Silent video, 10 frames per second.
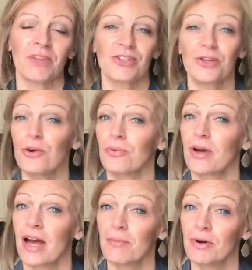So
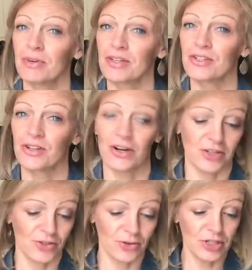how about we get
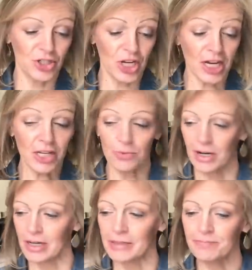started? So in
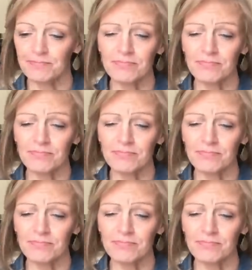January